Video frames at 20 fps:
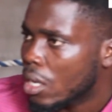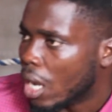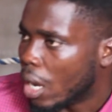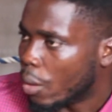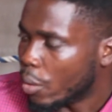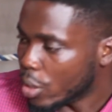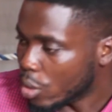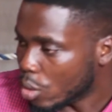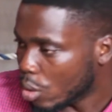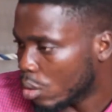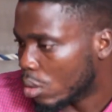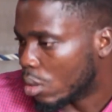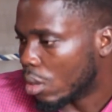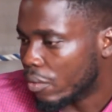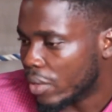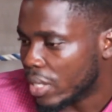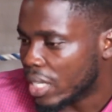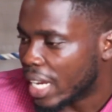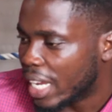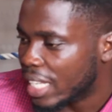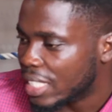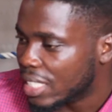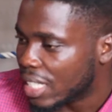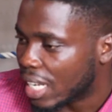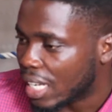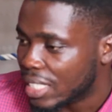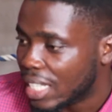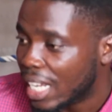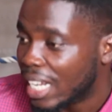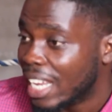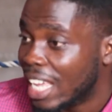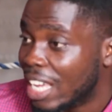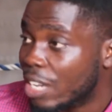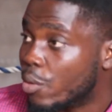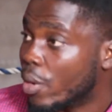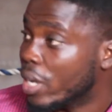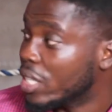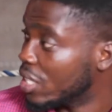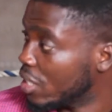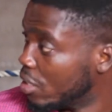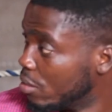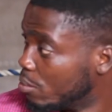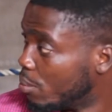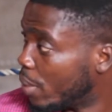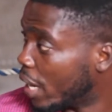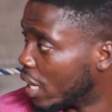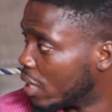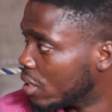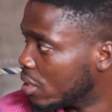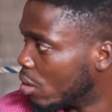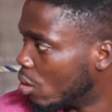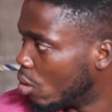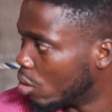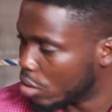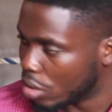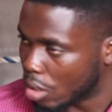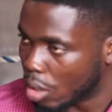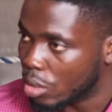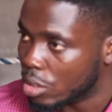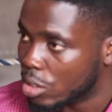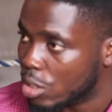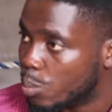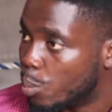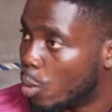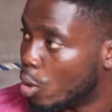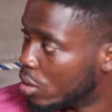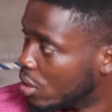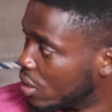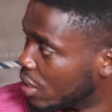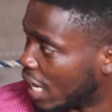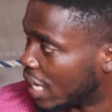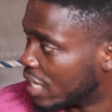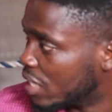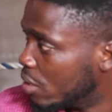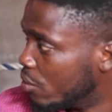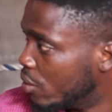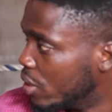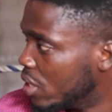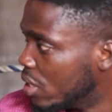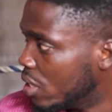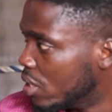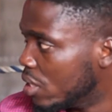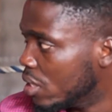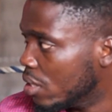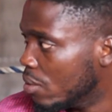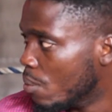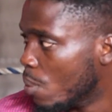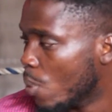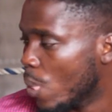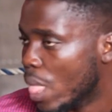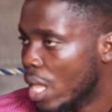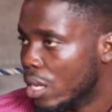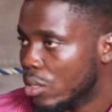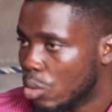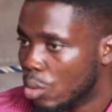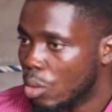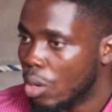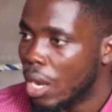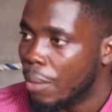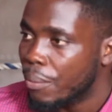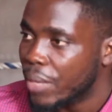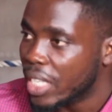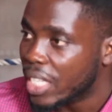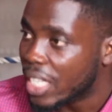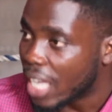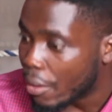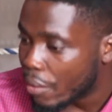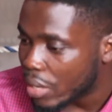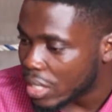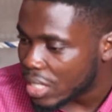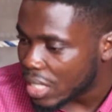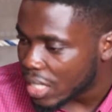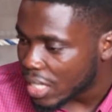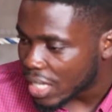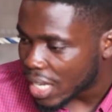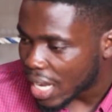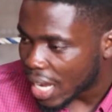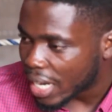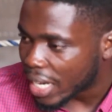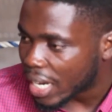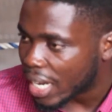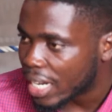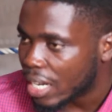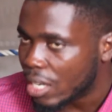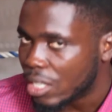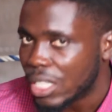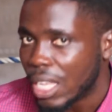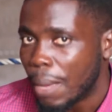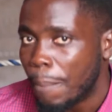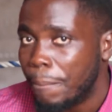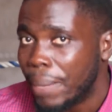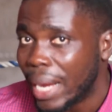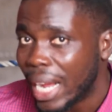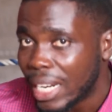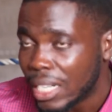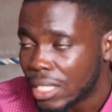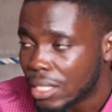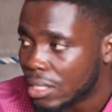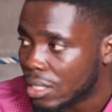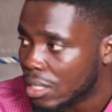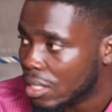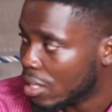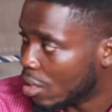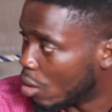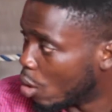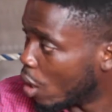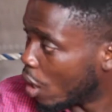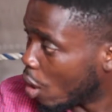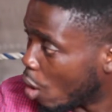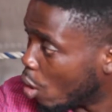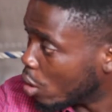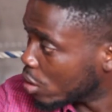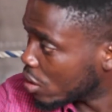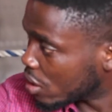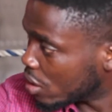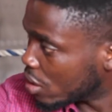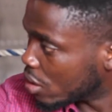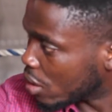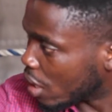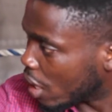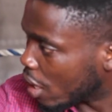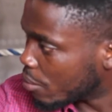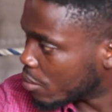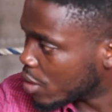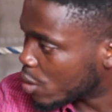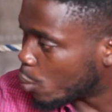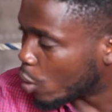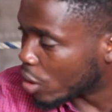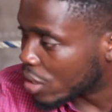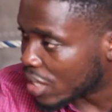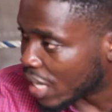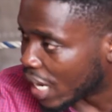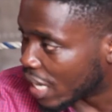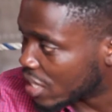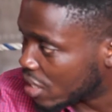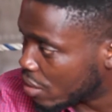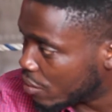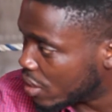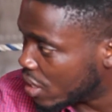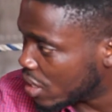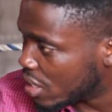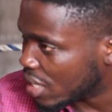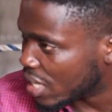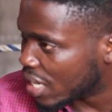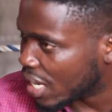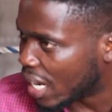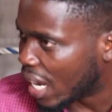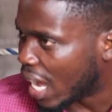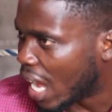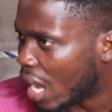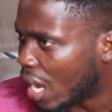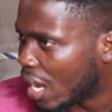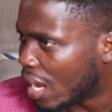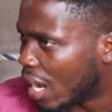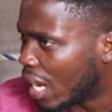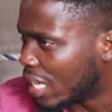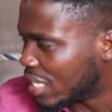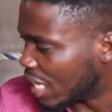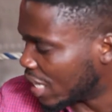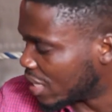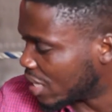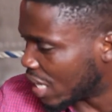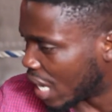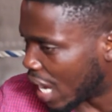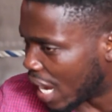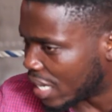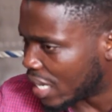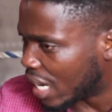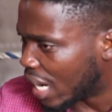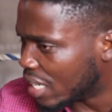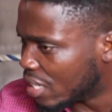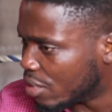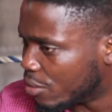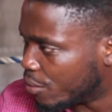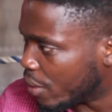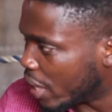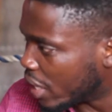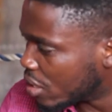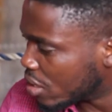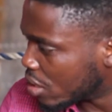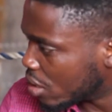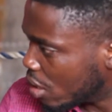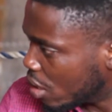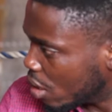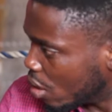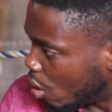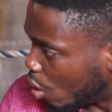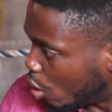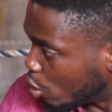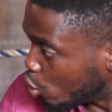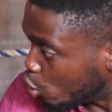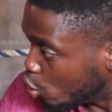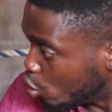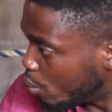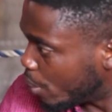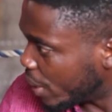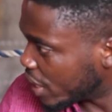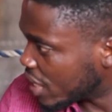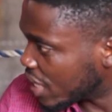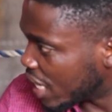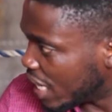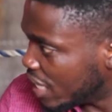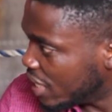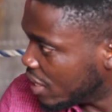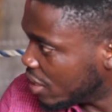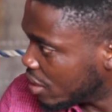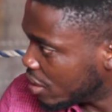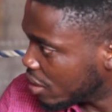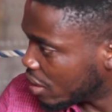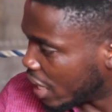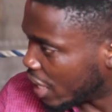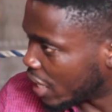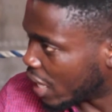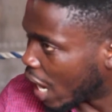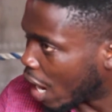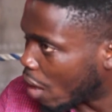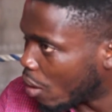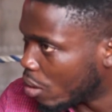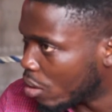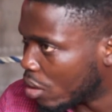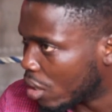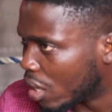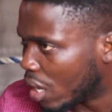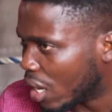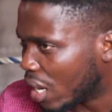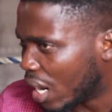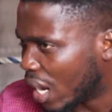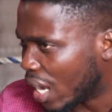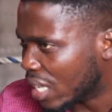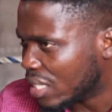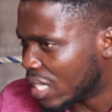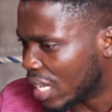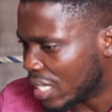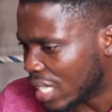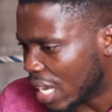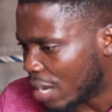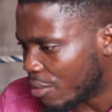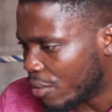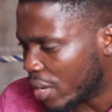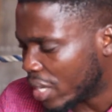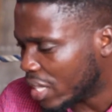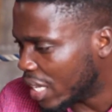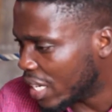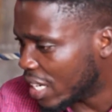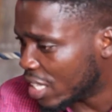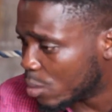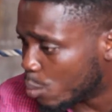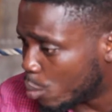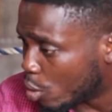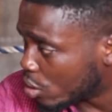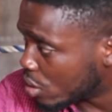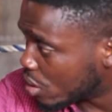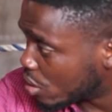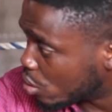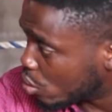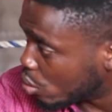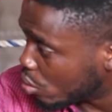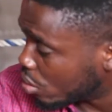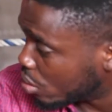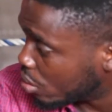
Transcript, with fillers: we know COVID-19 has had a great impact on, on sporting activities. So um, in currently in Ghana, there's a ban or a halt in um, sporting activities in Ghana. How has that had an effect on you personally and how has that affected the sports too?